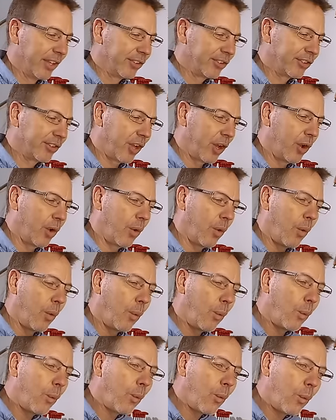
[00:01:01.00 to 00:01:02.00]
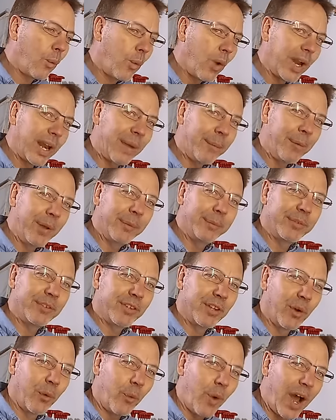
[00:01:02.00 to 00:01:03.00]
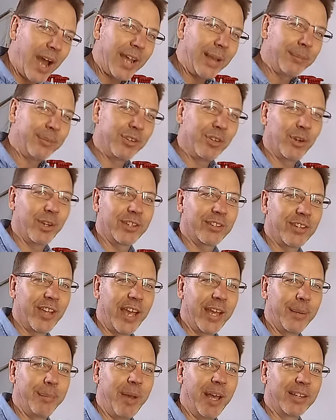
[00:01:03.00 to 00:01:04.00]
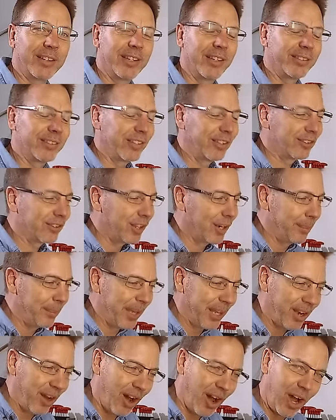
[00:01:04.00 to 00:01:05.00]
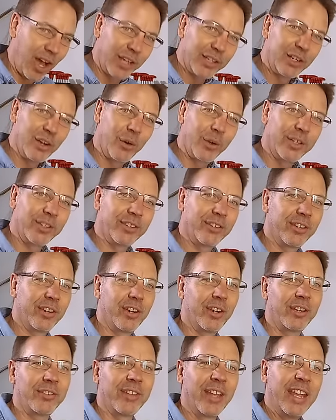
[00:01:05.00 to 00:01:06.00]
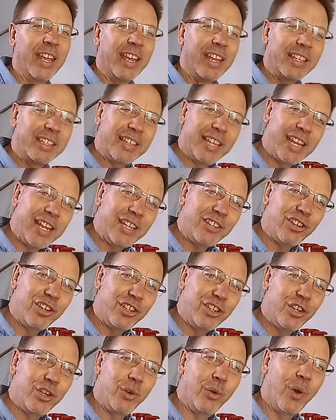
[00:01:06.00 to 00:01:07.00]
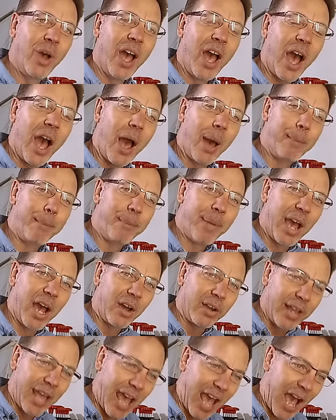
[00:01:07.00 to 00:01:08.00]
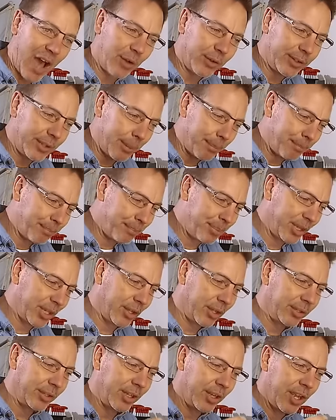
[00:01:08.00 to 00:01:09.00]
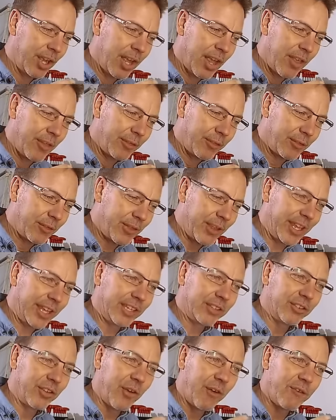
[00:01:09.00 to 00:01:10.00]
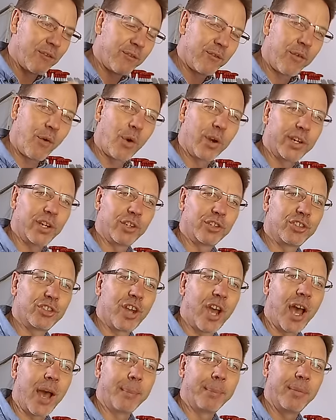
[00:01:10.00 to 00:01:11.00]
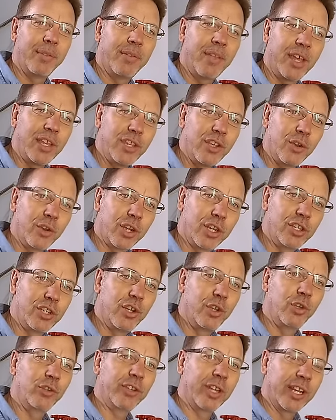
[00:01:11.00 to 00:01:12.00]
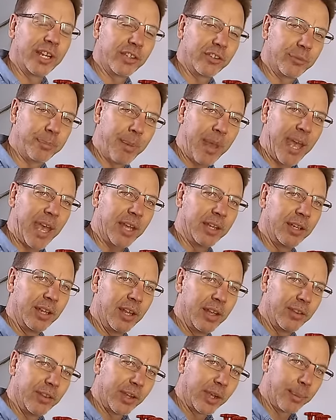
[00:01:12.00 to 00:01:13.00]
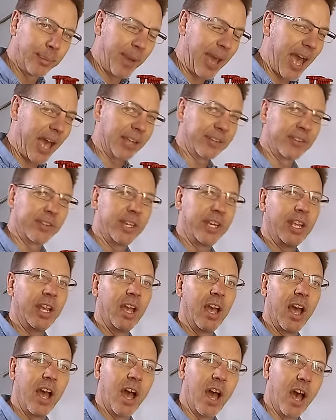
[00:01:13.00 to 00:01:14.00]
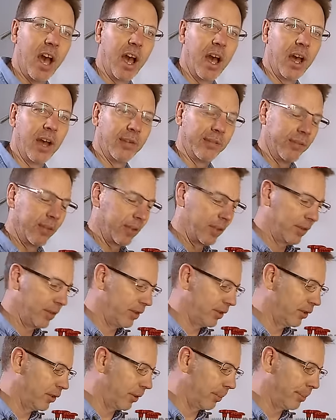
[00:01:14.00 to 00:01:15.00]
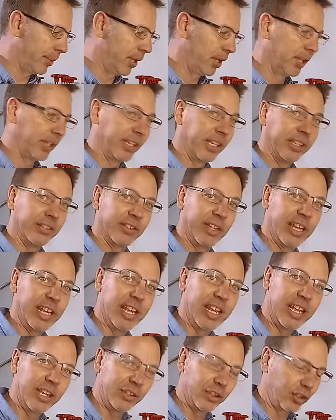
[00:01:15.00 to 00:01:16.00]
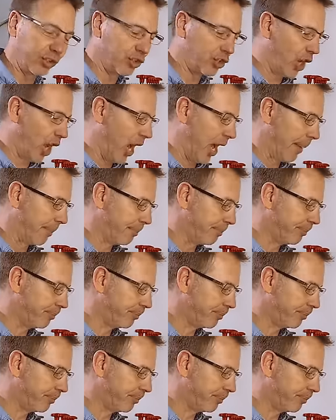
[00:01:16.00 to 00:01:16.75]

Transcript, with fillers: So what I want, so why I'm so excited about this, this is going to be an ongoing series teaching you about how to build things for your shop that you can use and expand the capacity of your abilities in your shop.